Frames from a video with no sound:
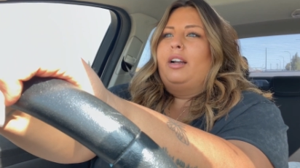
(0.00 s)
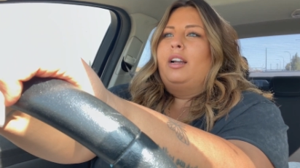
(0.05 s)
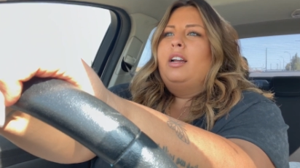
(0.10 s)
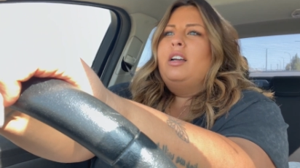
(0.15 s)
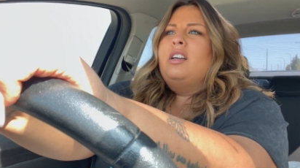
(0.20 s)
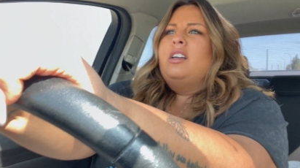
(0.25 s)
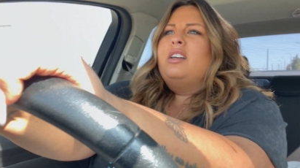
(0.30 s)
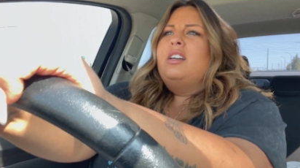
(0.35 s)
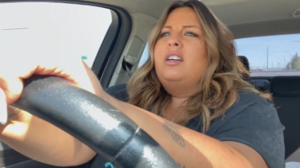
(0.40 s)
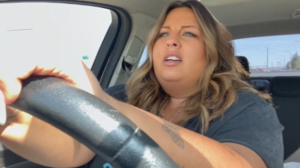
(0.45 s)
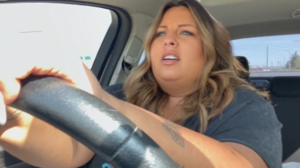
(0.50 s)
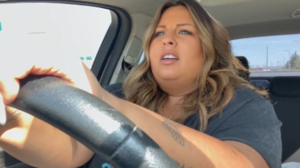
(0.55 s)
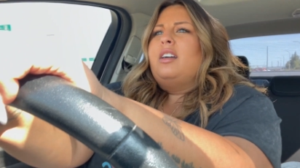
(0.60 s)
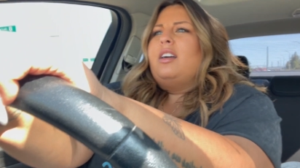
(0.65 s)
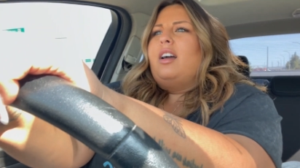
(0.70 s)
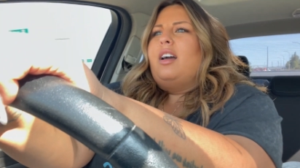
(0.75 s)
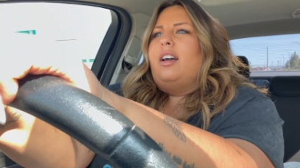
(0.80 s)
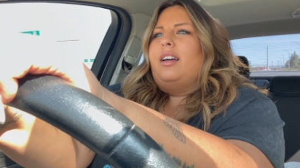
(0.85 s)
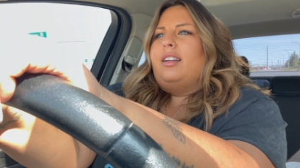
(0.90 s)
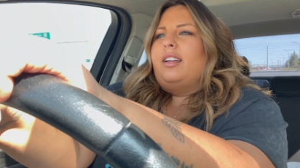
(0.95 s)

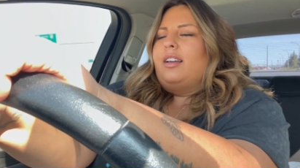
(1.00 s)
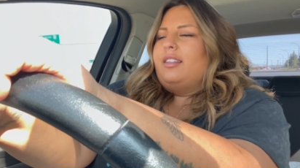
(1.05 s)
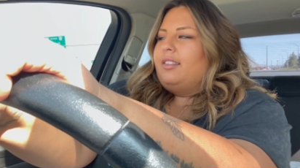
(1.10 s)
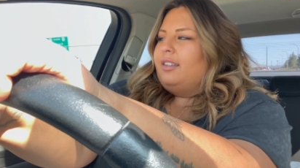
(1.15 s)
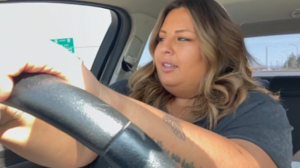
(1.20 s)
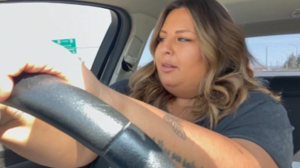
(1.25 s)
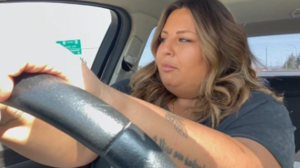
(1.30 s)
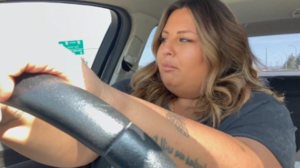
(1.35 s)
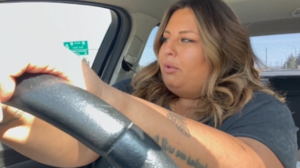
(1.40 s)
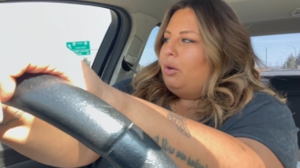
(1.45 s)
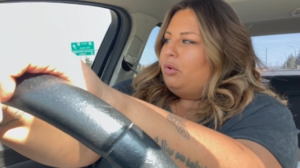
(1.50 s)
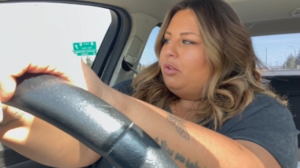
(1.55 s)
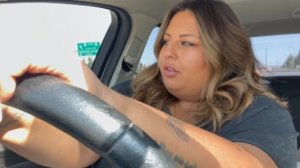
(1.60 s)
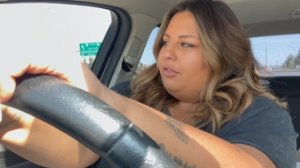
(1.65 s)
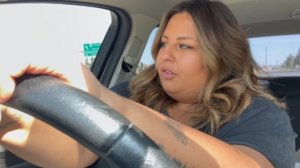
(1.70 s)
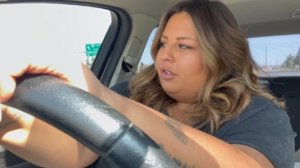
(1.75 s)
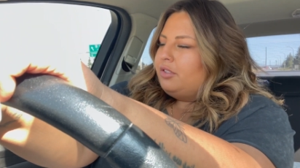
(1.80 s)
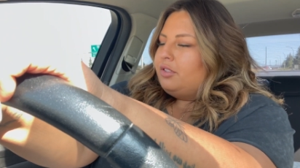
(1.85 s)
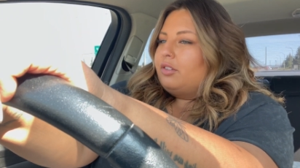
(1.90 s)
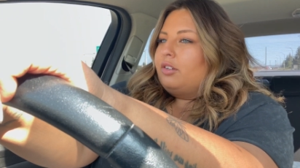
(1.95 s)
And I think both
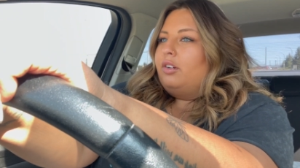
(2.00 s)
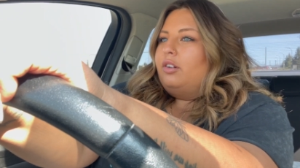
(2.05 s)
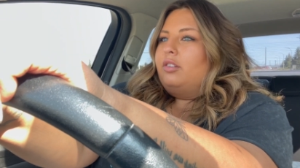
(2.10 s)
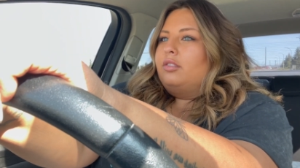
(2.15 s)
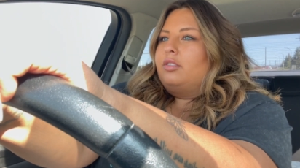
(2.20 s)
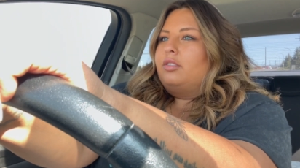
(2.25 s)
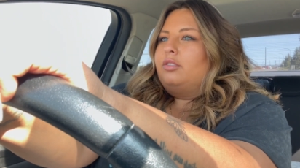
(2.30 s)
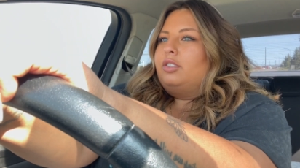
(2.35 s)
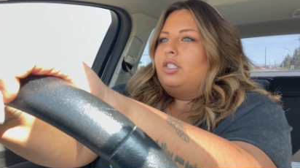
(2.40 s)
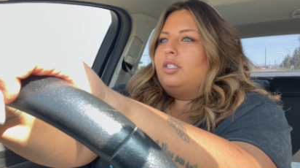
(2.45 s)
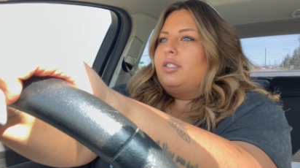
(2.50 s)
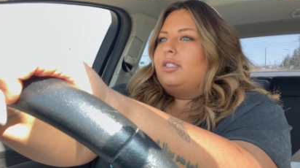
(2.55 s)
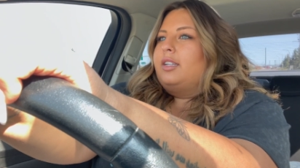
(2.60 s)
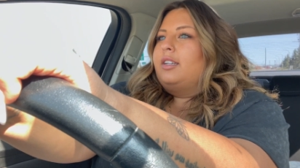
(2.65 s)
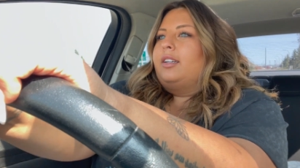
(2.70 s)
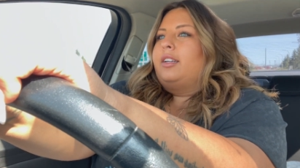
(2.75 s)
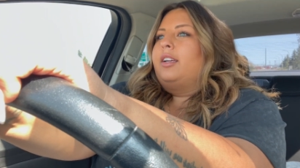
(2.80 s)
of us are also just like